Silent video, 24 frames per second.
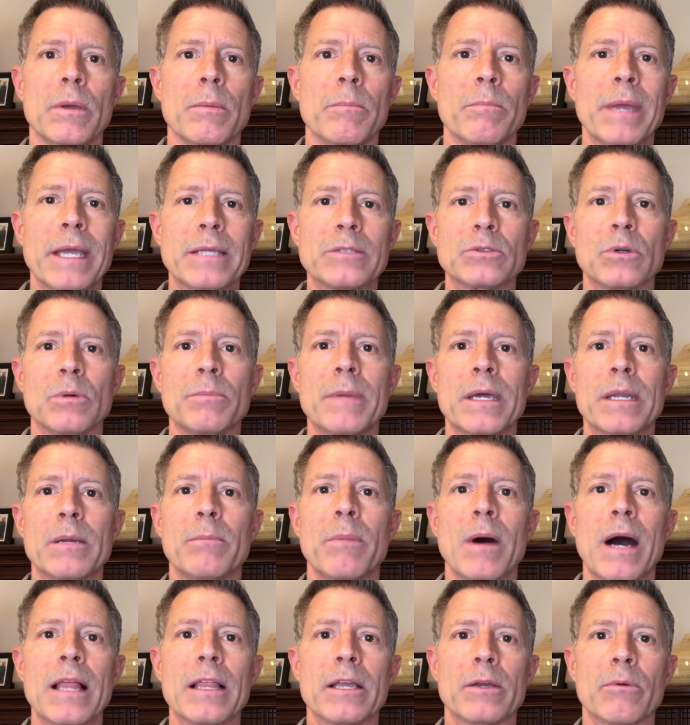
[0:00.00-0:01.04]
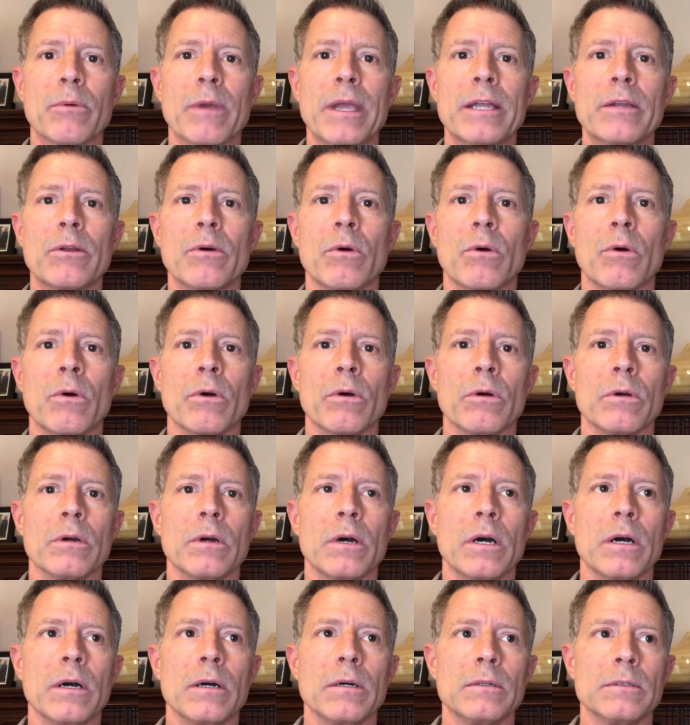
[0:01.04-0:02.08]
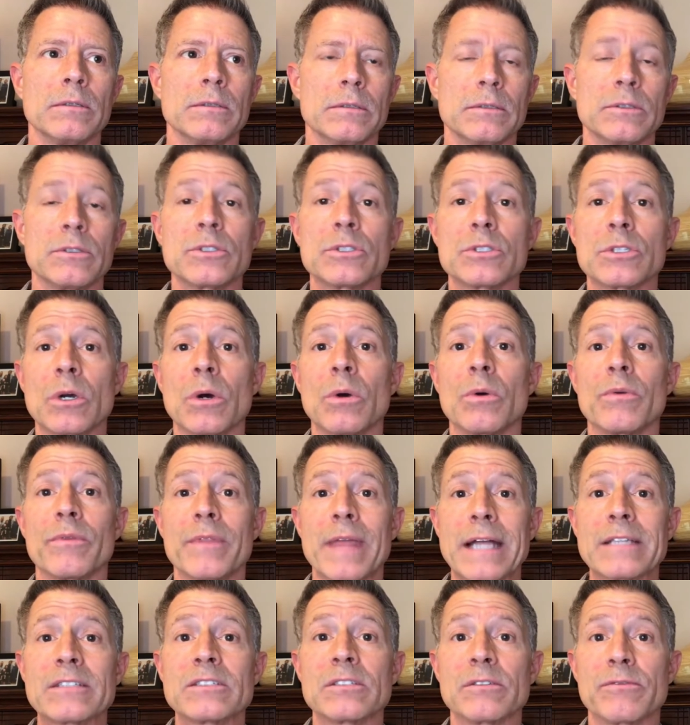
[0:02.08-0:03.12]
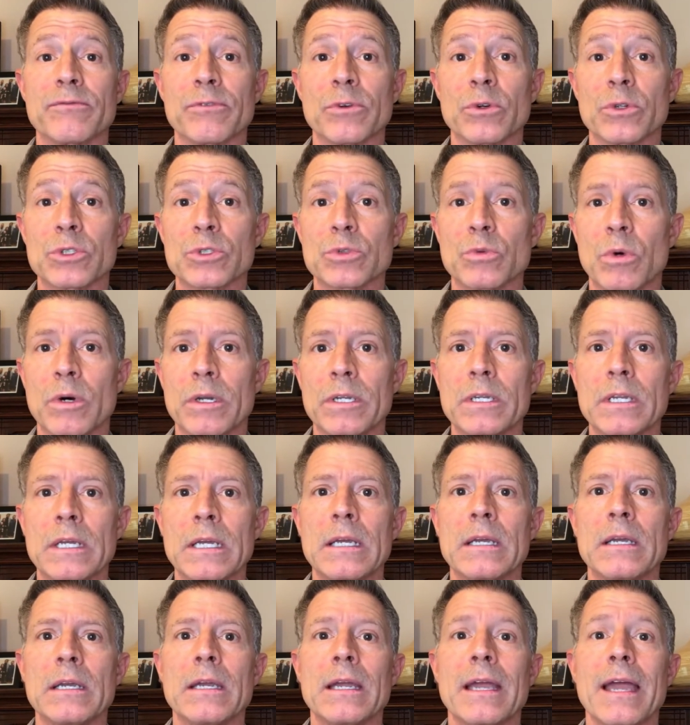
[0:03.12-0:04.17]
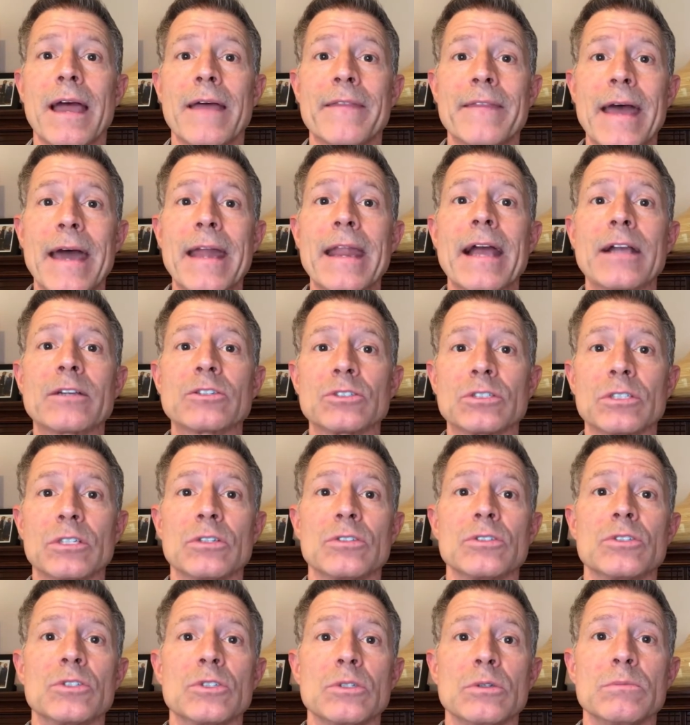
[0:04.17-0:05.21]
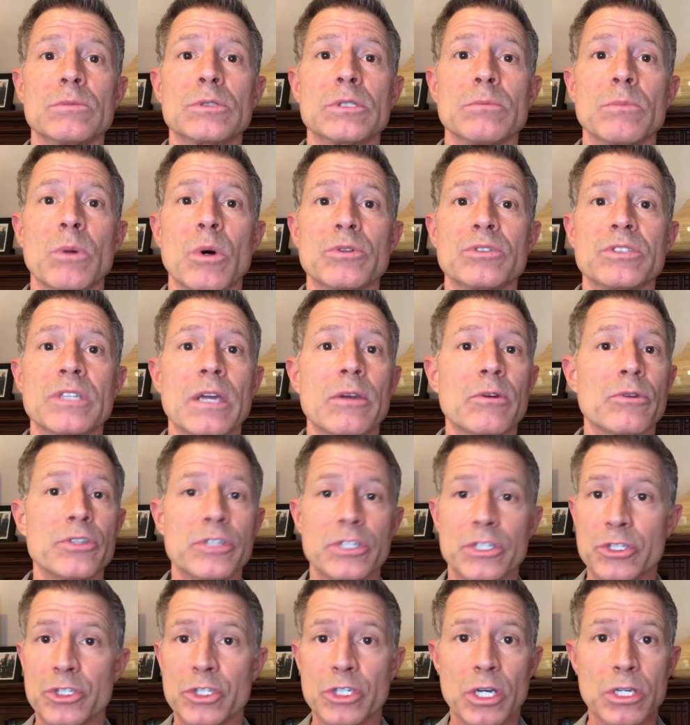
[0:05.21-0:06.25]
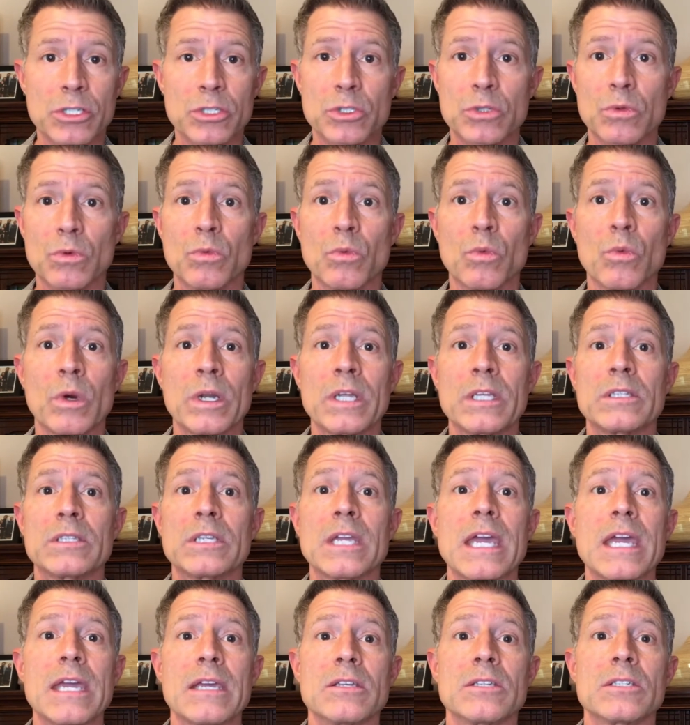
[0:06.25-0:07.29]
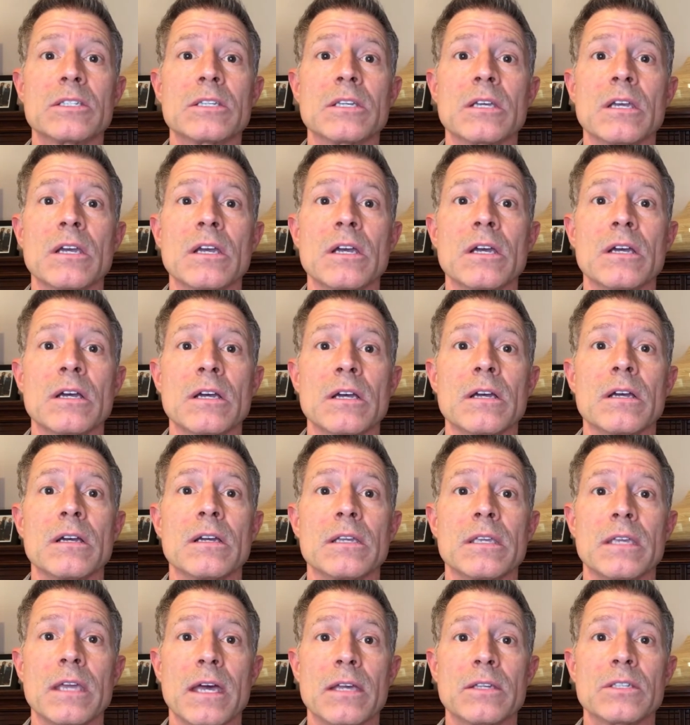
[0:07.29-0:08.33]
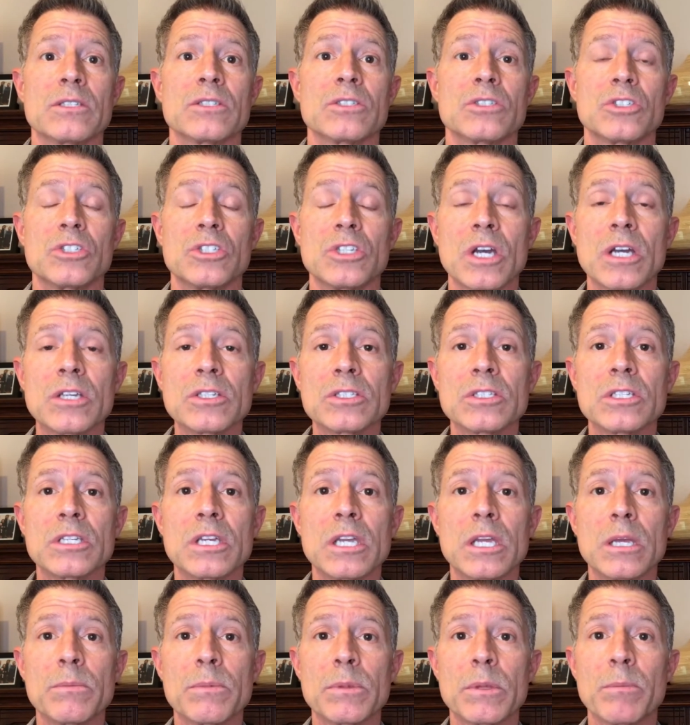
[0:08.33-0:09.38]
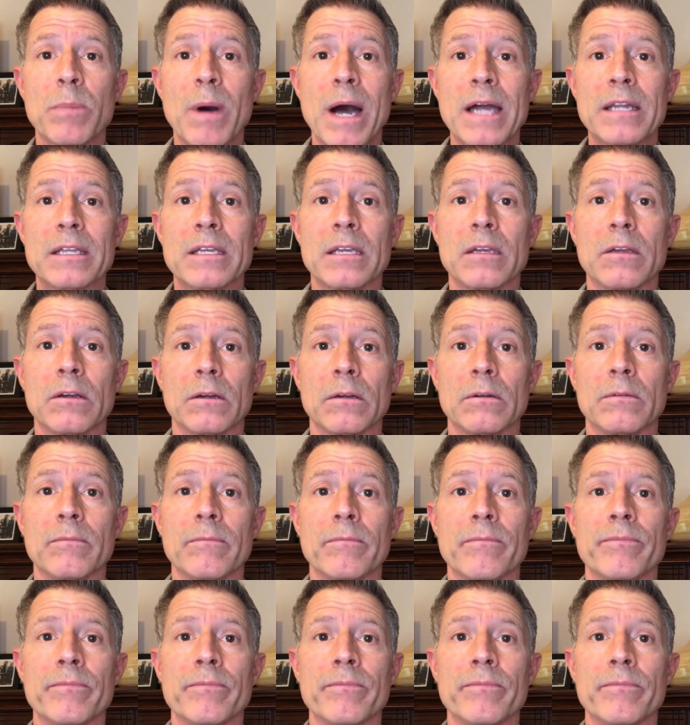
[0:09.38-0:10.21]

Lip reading: basal metabolic rate, so that's the first one. And that actually consumes the most energy, just what it takes, yes, just to keep the body here.